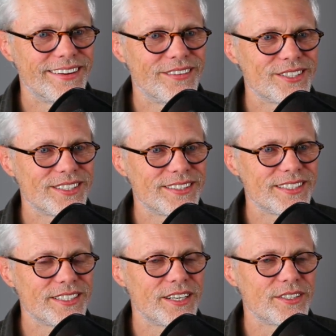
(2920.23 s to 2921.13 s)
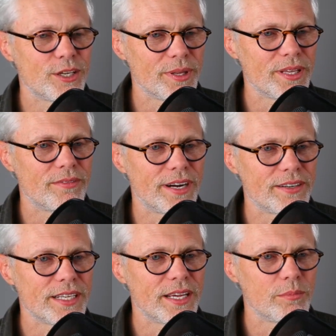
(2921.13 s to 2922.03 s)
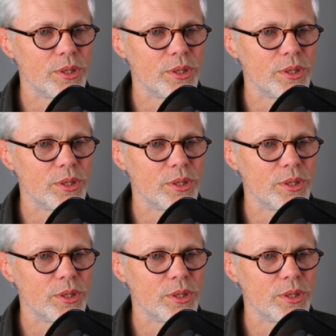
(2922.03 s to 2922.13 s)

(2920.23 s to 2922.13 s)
Ruslan says, I'm talking about the virus again.